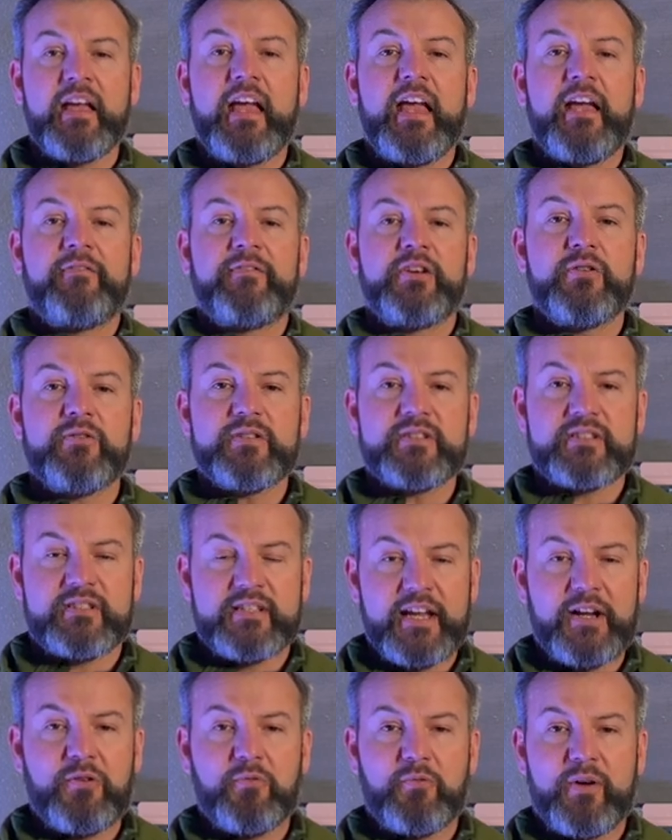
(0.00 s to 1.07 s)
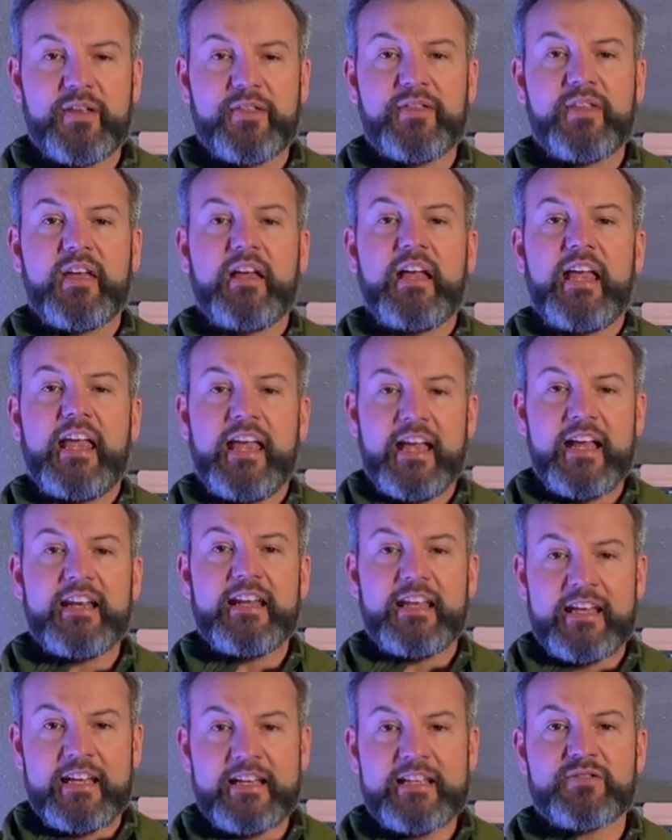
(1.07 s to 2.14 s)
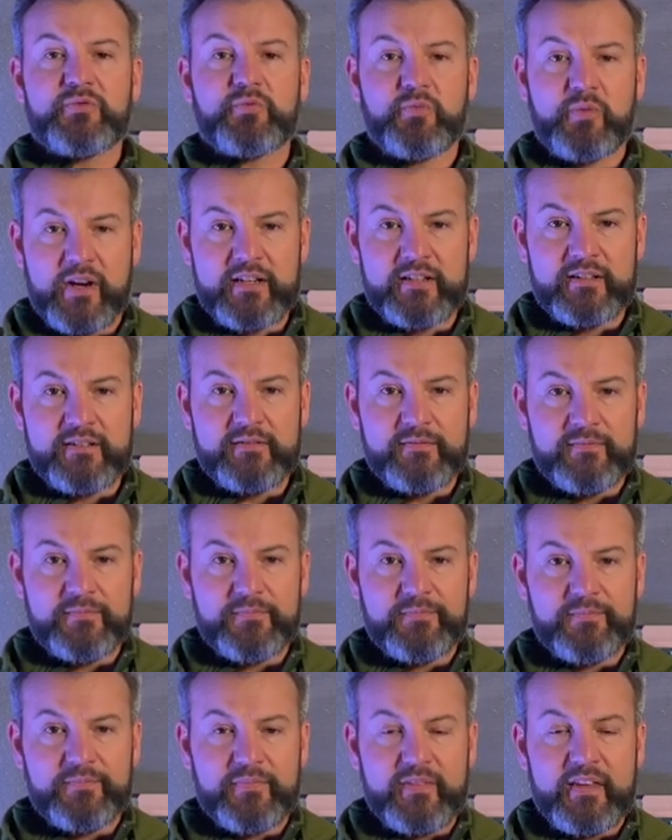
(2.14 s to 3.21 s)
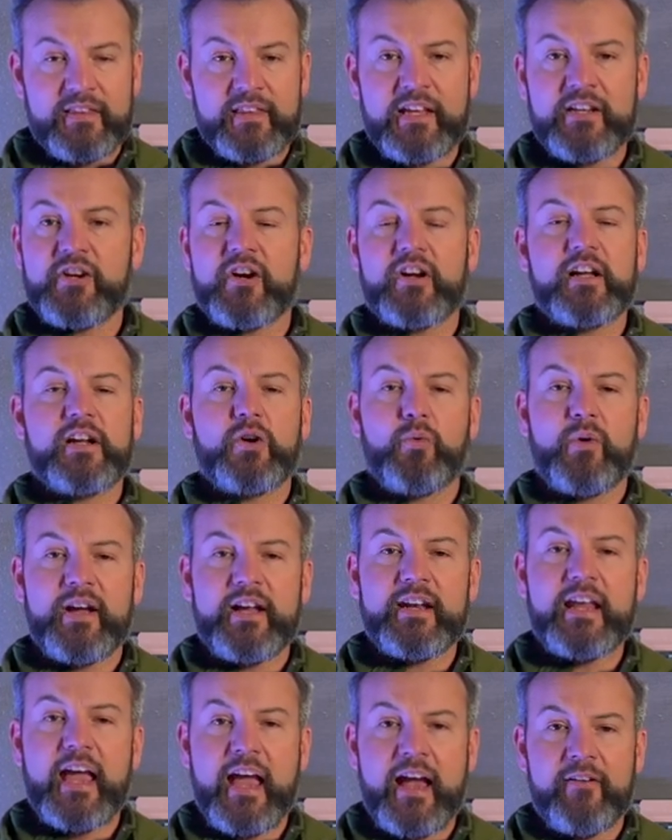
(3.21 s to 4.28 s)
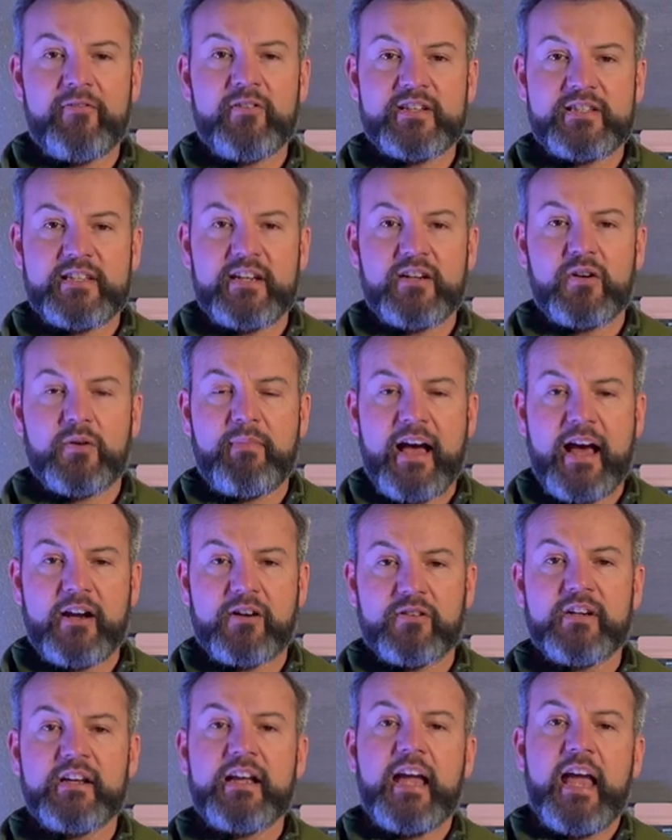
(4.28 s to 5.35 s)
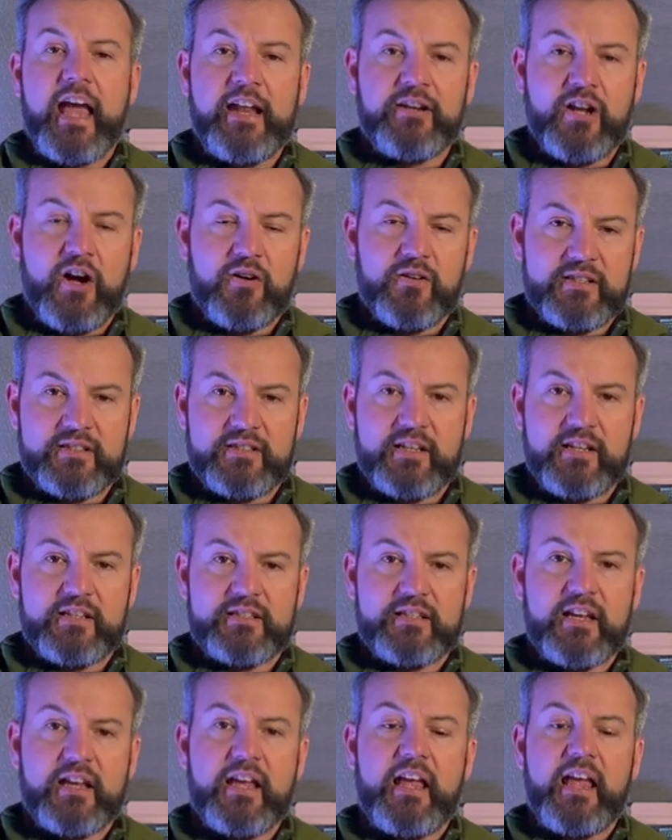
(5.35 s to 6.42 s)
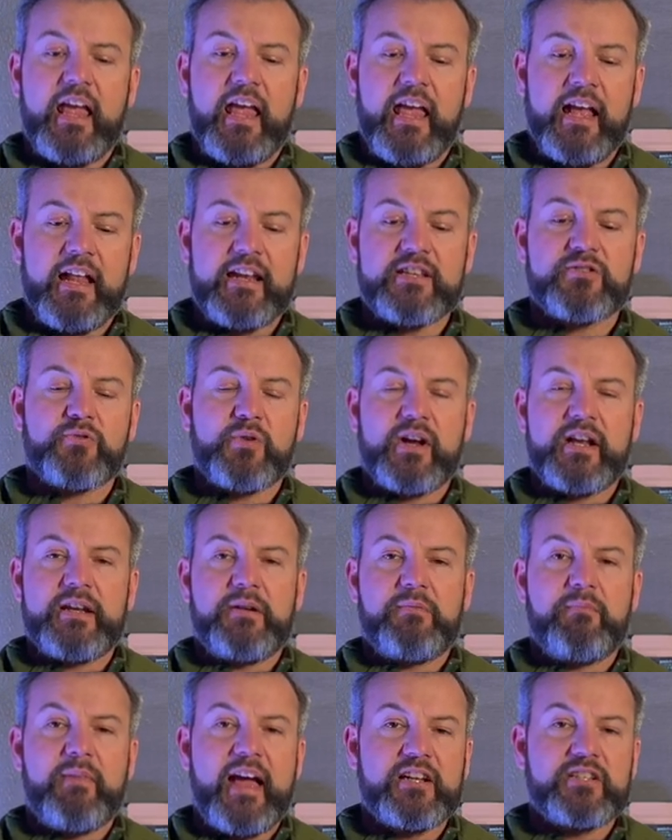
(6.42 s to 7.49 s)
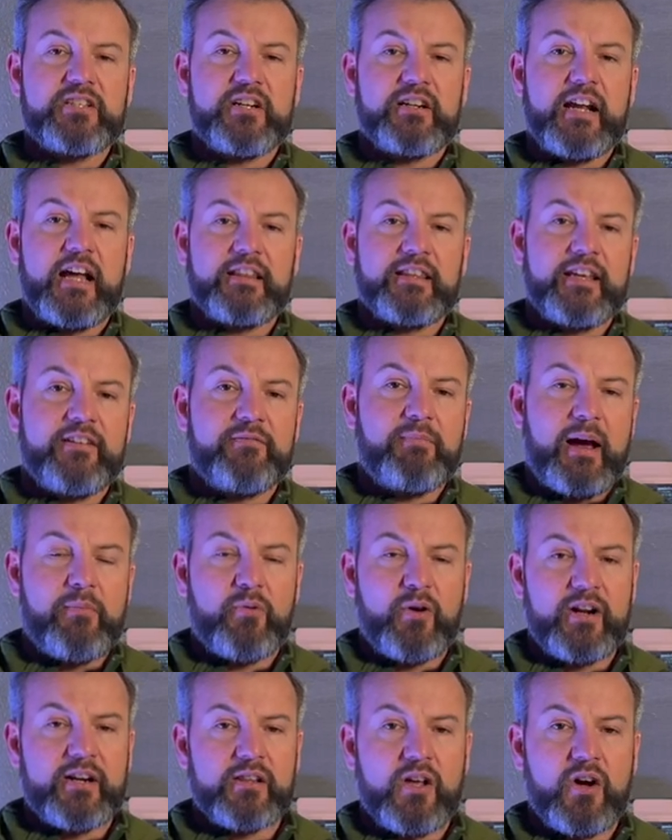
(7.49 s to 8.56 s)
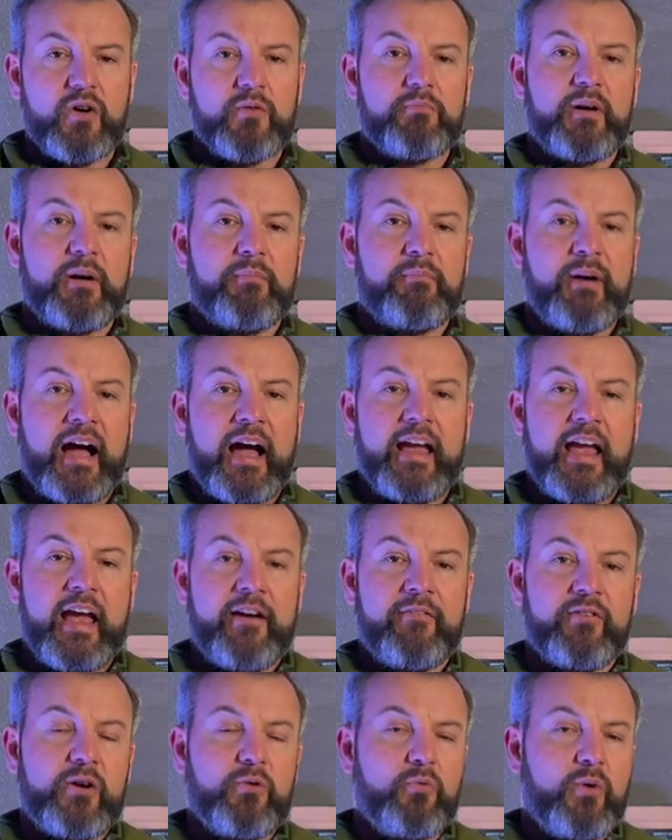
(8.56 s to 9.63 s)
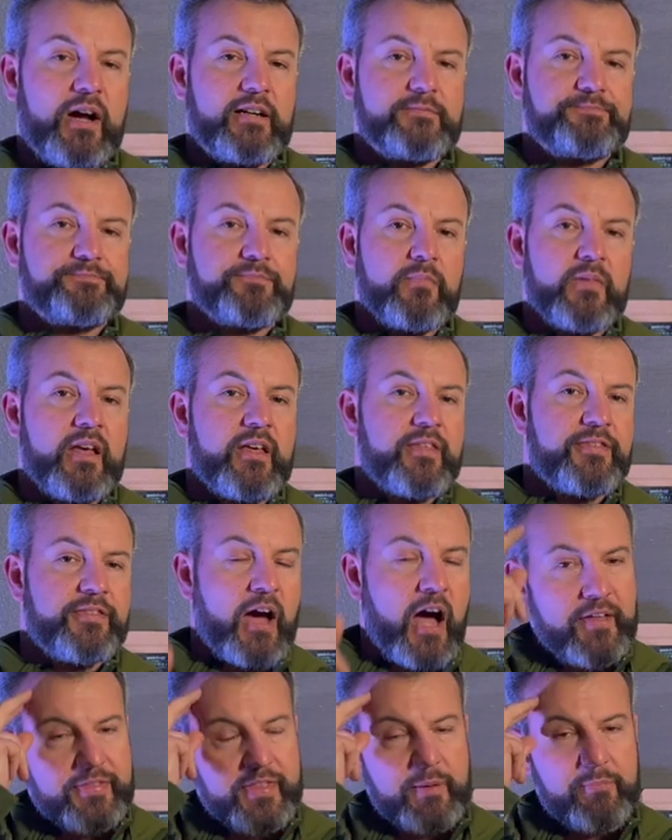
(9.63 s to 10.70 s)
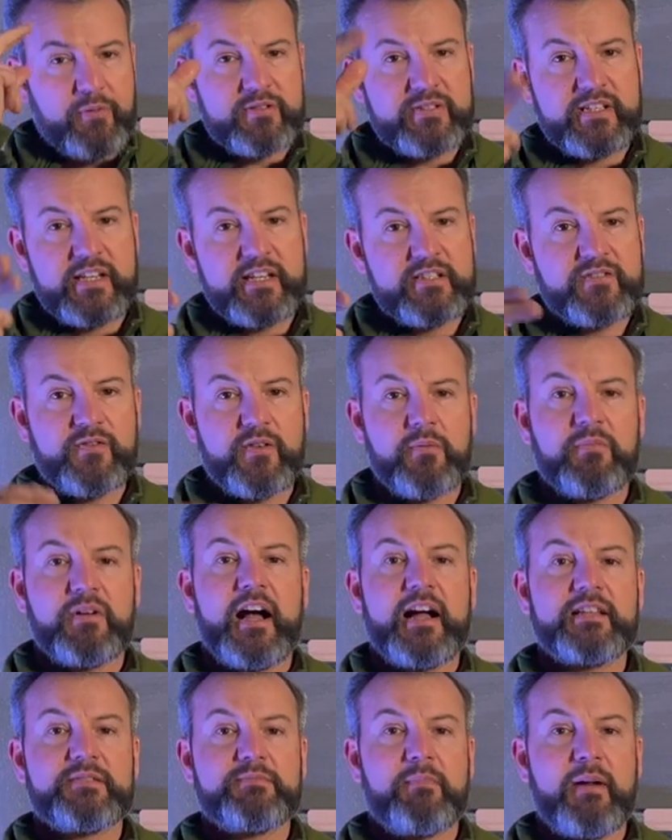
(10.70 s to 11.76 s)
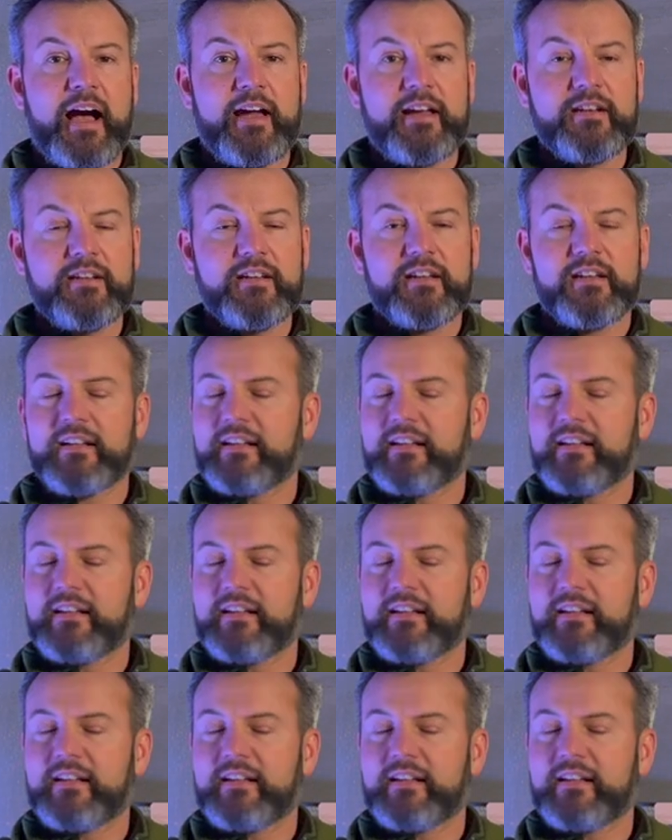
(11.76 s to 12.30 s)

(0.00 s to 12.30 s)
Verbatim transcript: If you stick with it is written, then you're going to win every single battle. And notice this it is written, man shall not live by bread alone, but by every what? Thought that proceeds from God's mind?